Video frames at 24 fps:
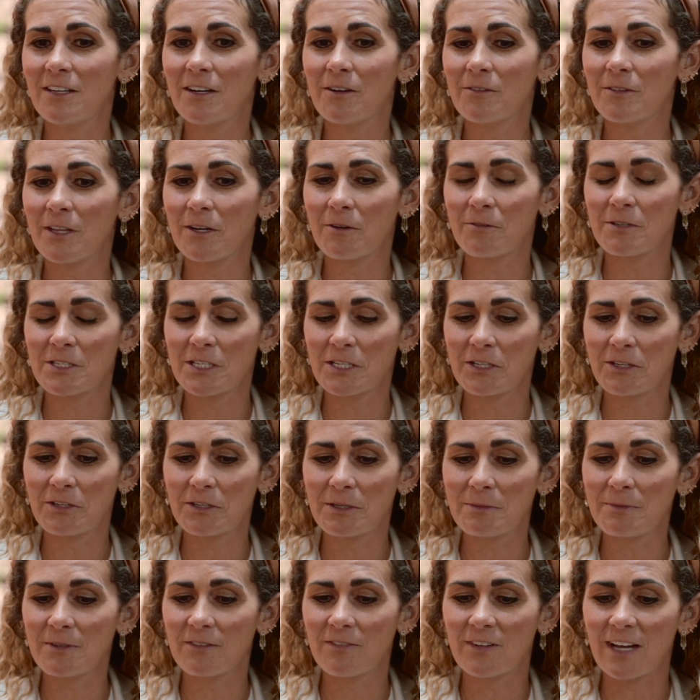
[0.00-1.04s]
there was a
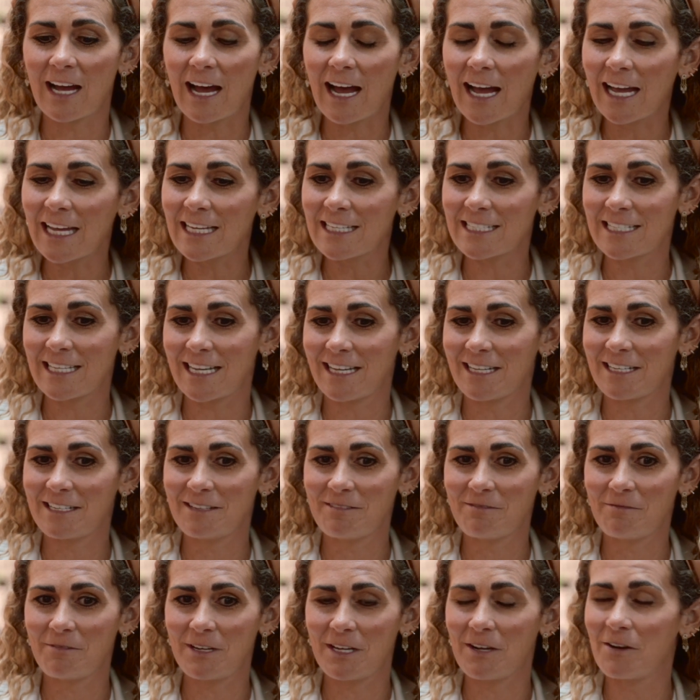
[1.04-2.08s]
group of guys that
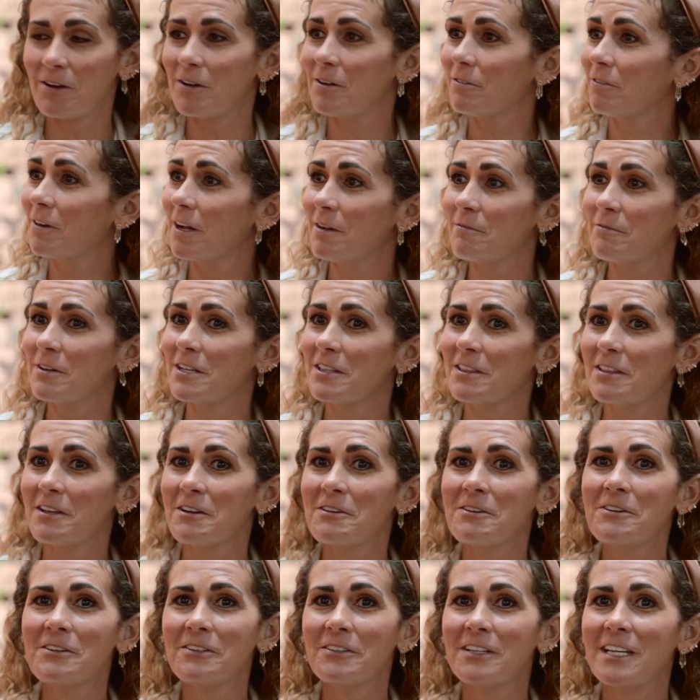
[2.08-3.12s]
we all run with
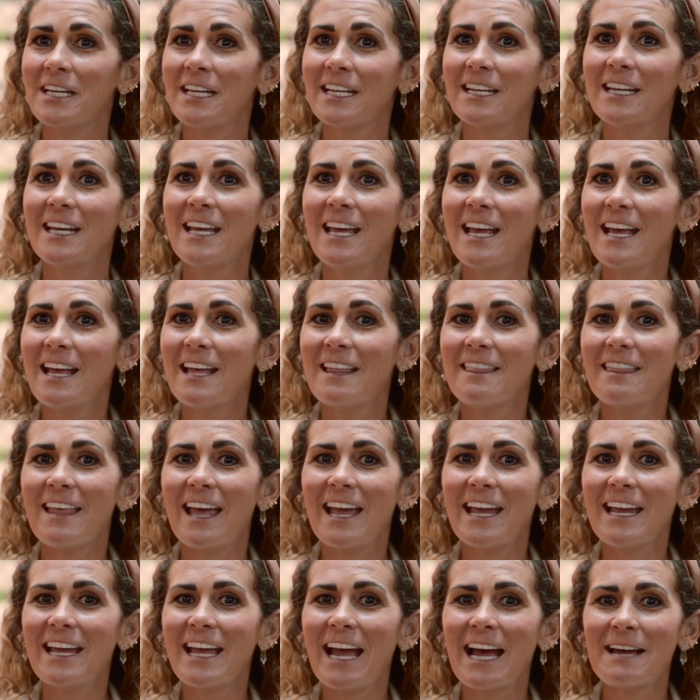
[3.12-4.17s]
locally, and
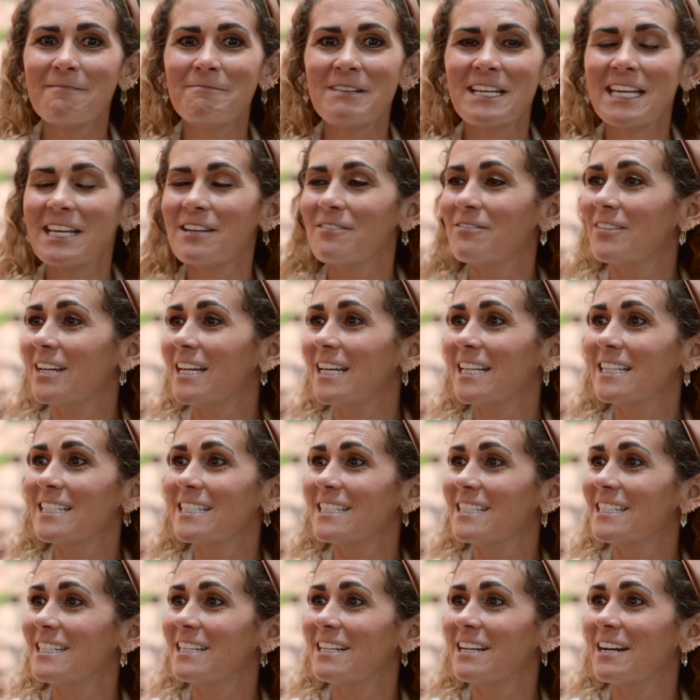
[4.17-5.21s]
they had me
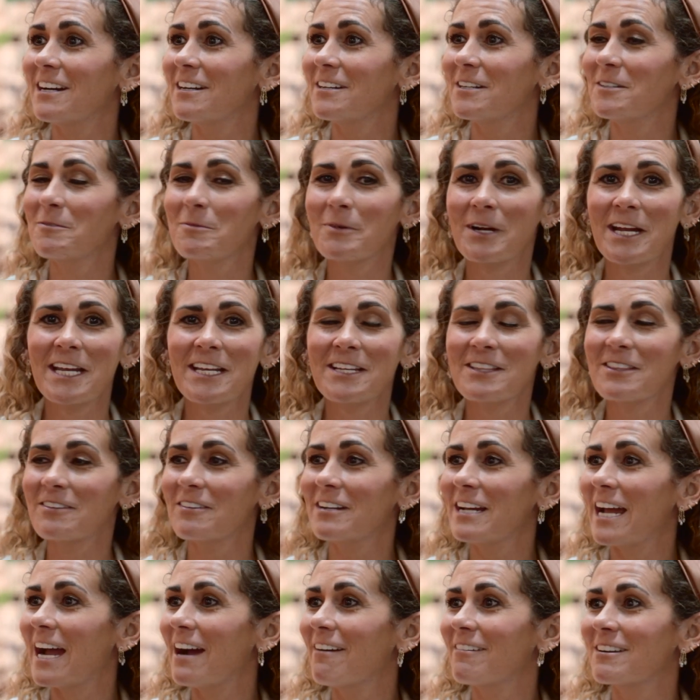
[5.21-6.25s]
convinced, breaking
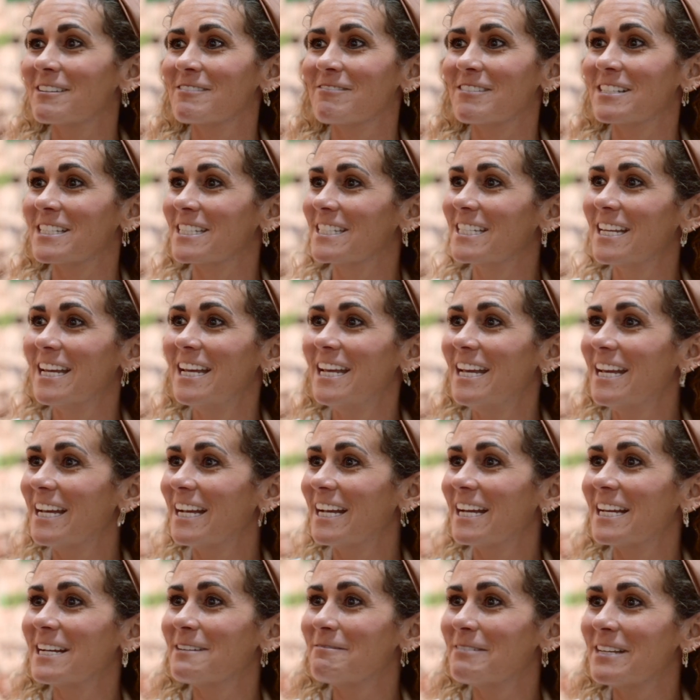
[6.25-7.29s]
3 hours was
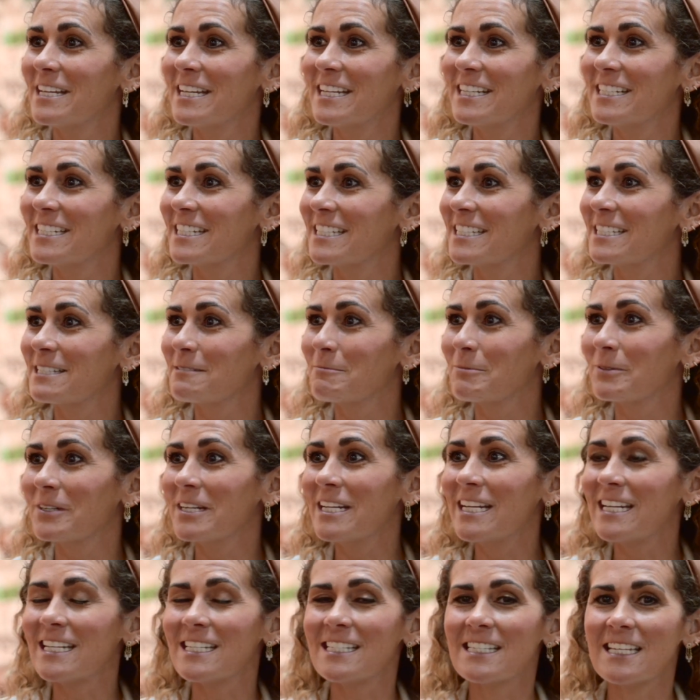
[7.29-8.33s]
going to be just a
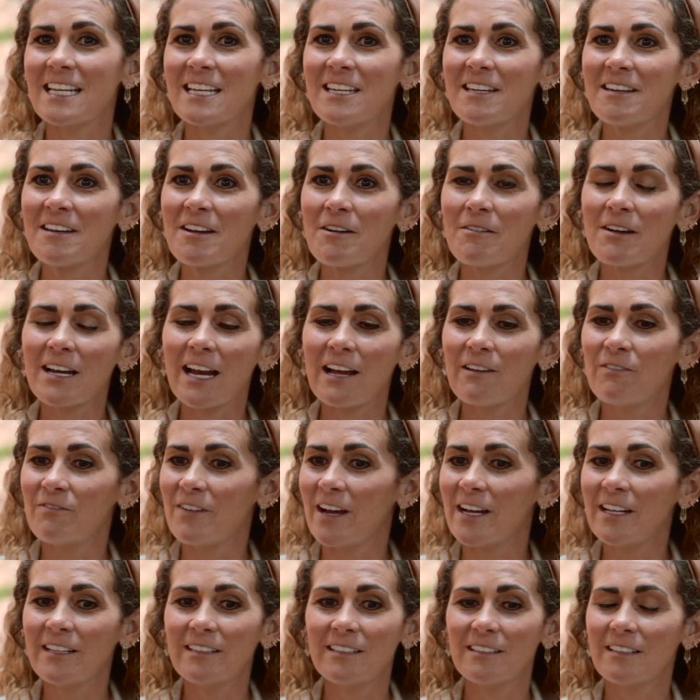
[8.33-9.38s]
breeze. And you know what? I
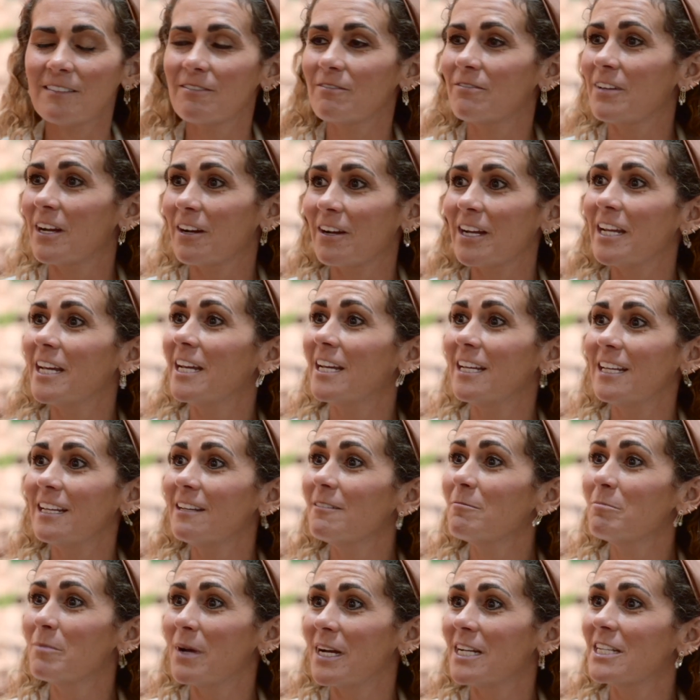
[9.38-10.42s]
felt very
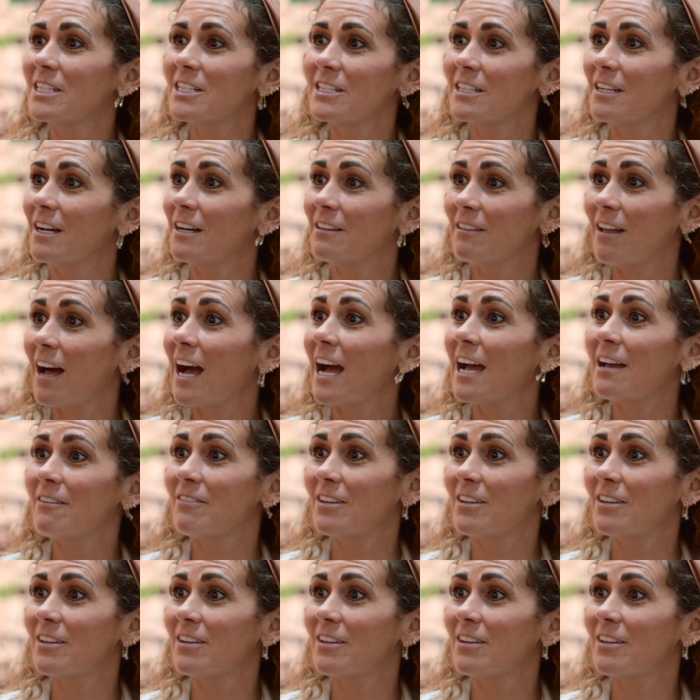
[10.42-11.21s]
much alive